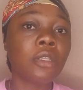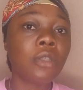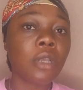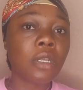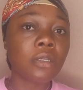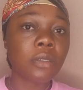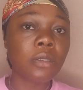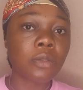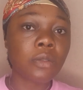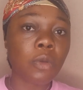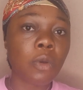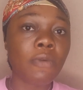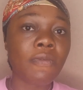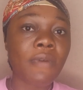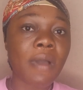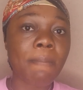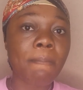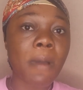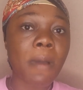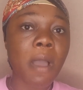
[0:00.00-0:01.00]
doesn't
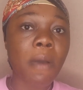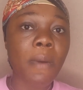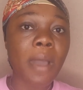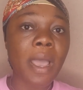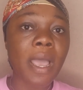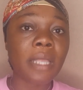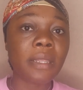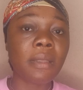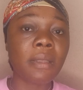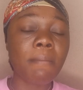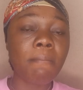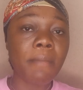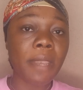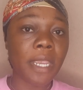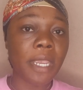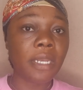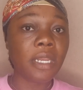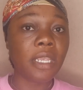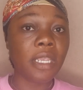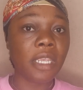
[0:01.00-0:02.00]
overpower the
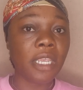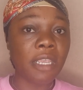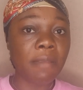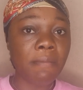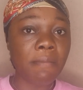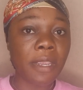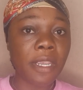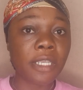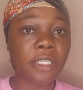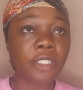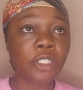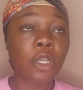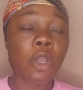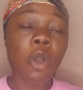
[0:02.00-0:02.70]
main image.